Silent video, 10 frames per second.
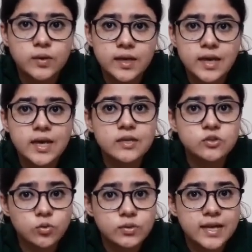a way
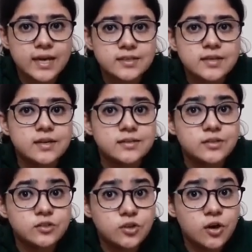so that the
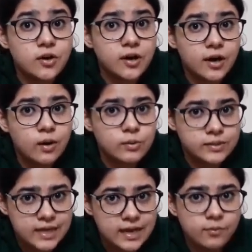turnaround
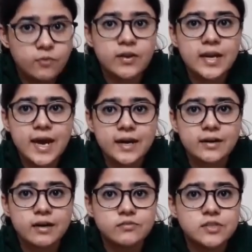time of an
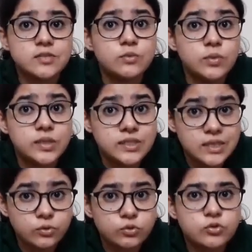aircraft is
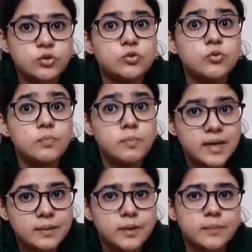reduced to
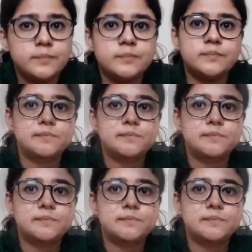minimum.